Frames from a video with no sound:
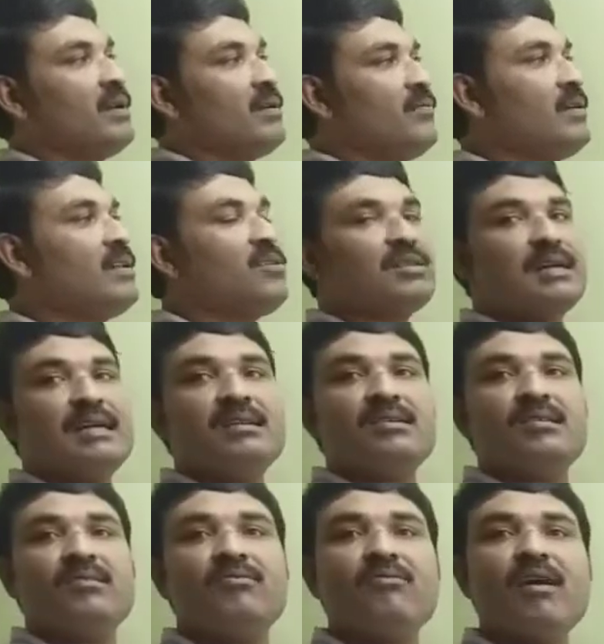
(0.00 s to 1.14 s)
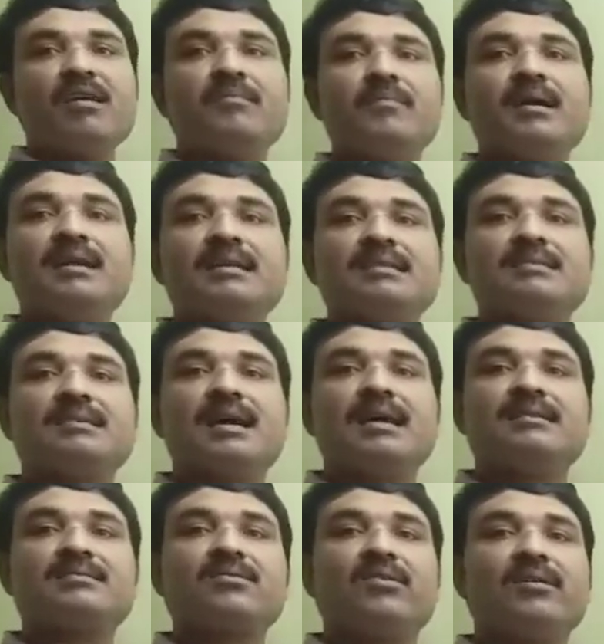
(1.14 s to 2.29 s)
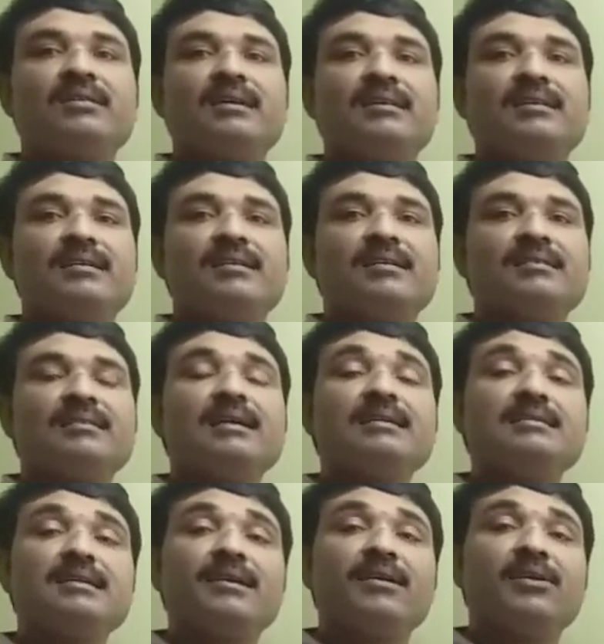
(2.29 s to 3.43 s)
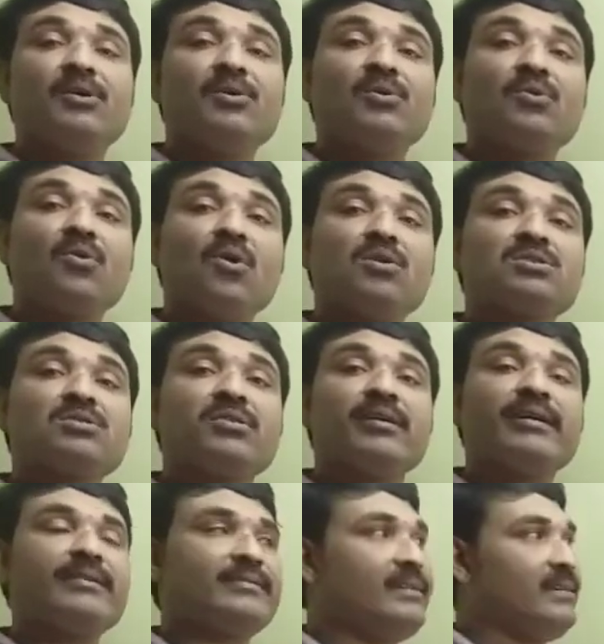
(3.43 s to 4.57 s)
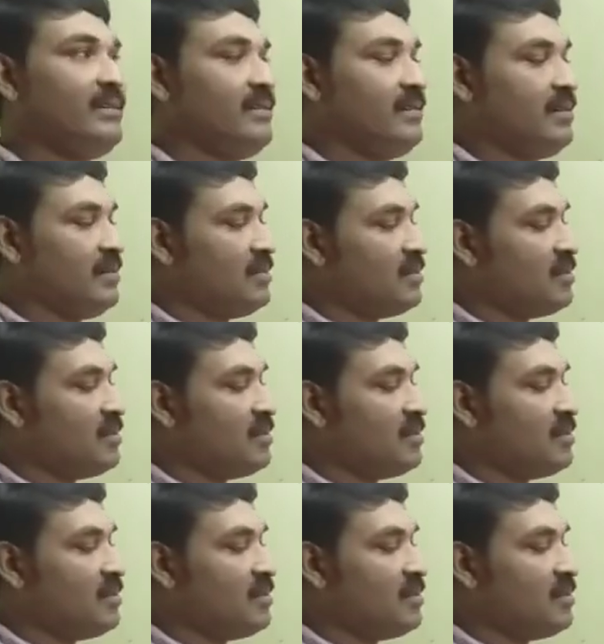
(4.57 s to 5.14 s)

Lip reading: we know that 1 minus sine square theta, that is equal to cos square theta.